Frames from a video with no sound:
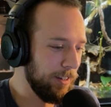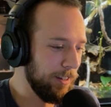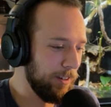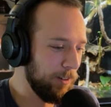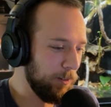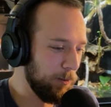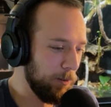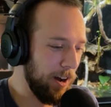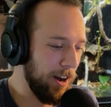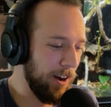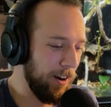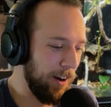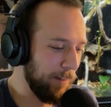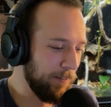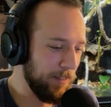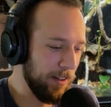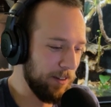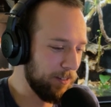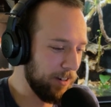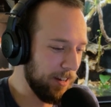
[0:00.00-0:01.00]
Wow. I
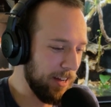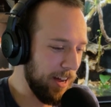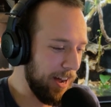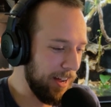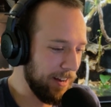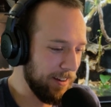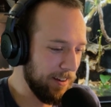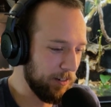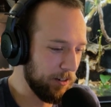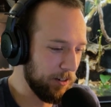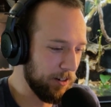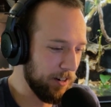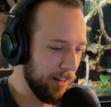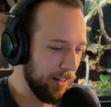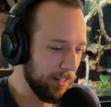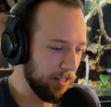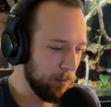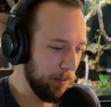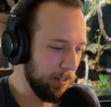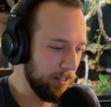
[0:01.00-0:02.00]
never heard of
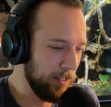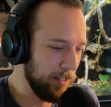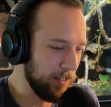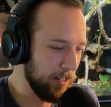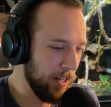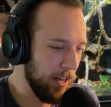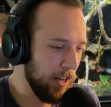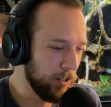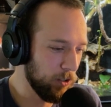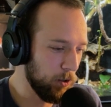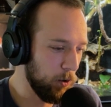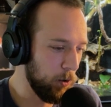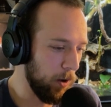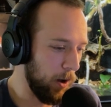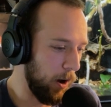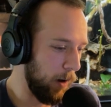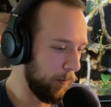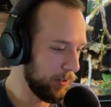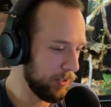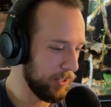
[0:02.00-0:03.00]
that species. So
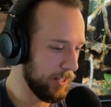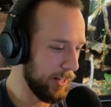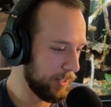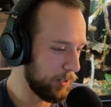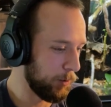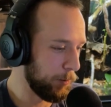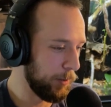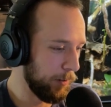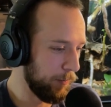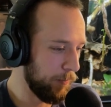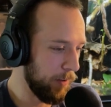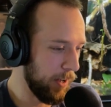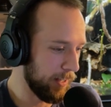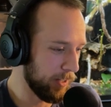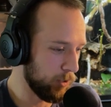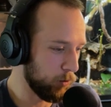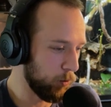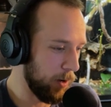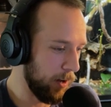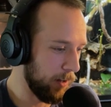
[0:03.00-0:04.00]
obviously that's a rear fang
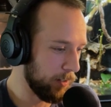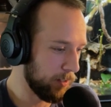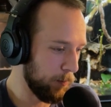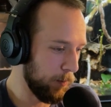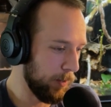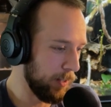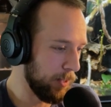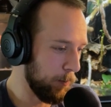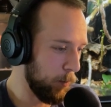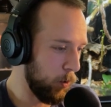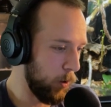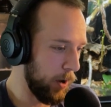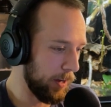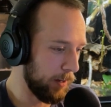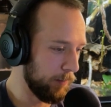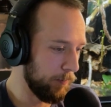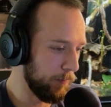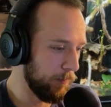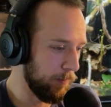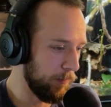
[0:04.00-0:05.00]
as well. It's in the
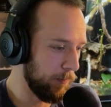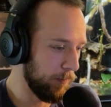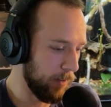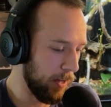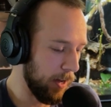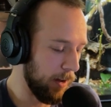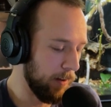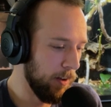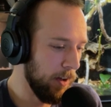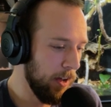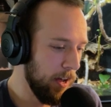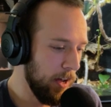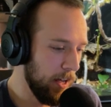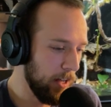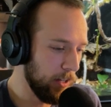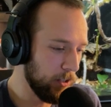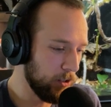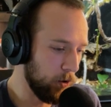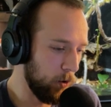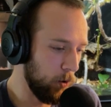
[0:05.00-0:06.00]
boiga. Yeah.
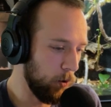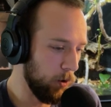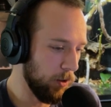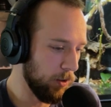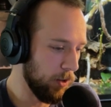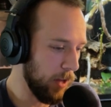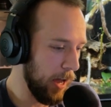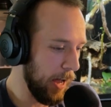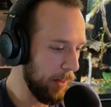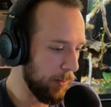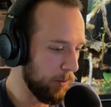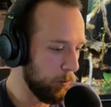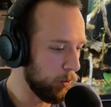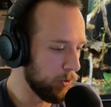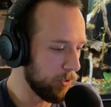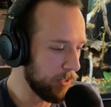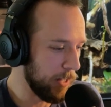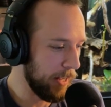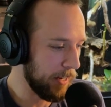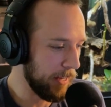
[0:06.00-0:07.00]
So was
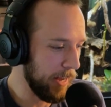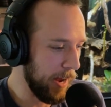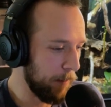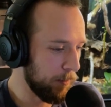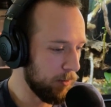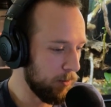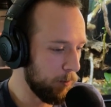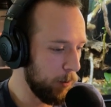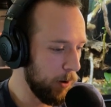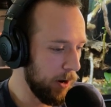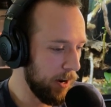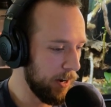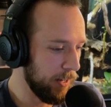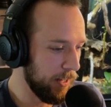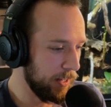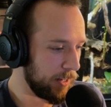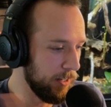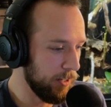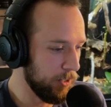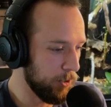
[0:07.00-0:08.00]
that captive bred
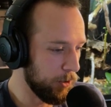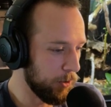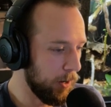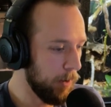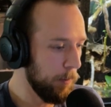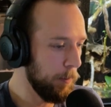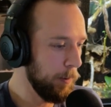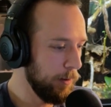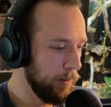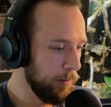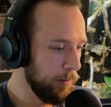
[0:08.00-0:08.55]
in Europe?